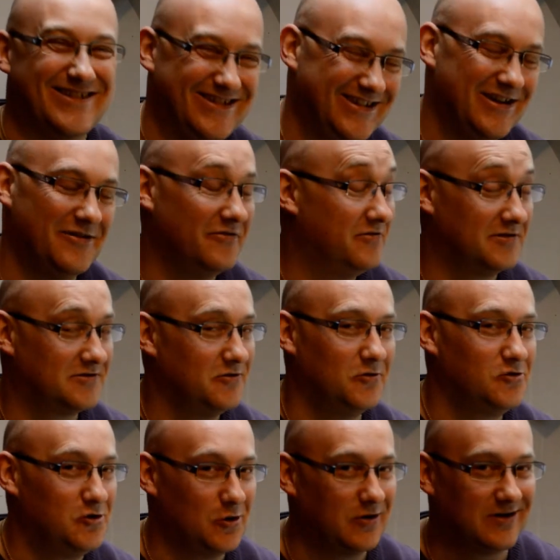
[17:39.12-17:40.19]
You know, there's no
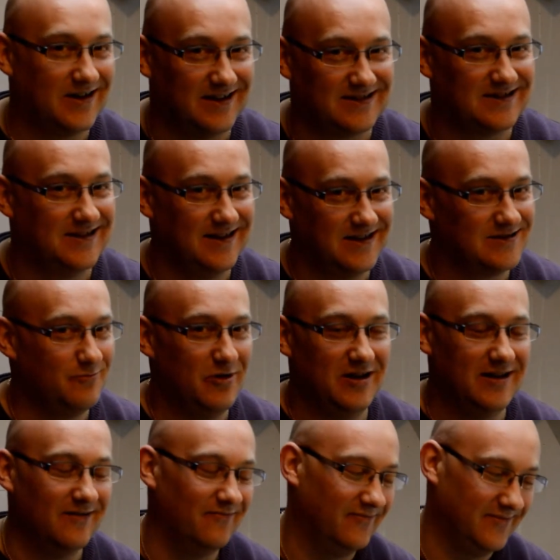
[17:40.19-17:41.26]
shortcuts in this
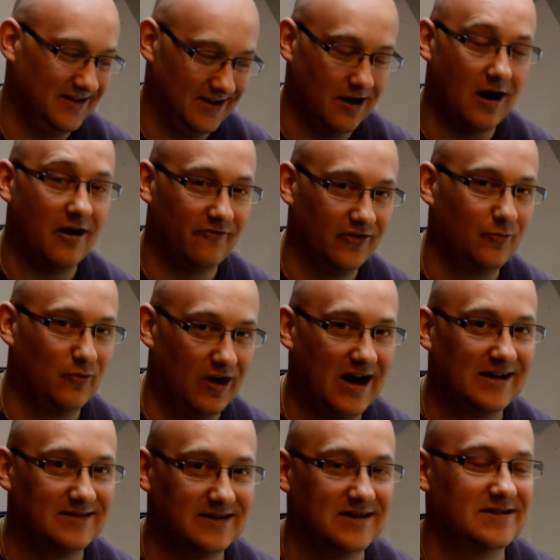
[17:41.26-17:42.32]
medium. You have to
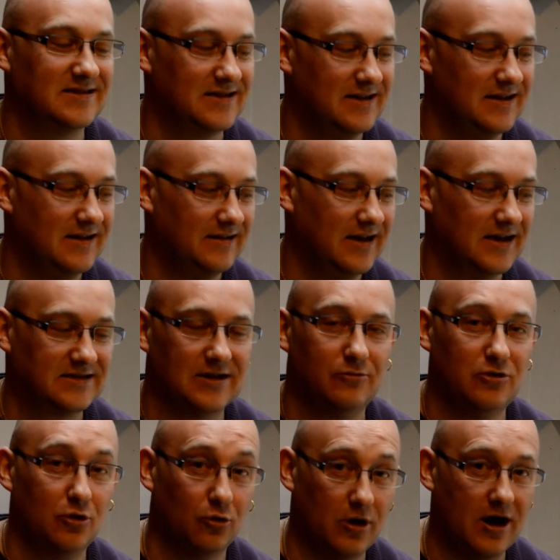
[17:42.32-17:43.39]
practice. That's how
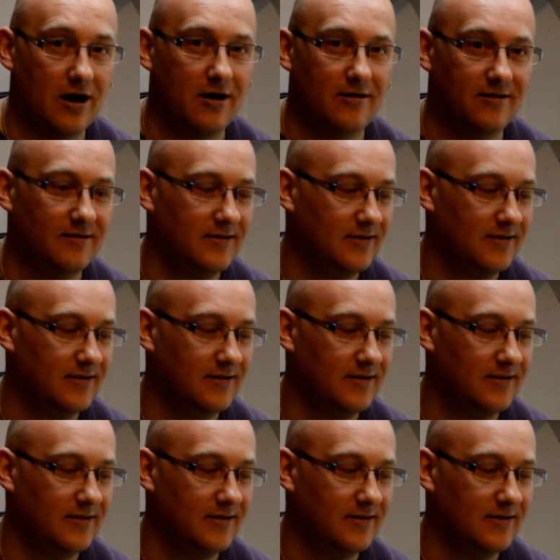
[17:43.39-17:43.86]
you learn.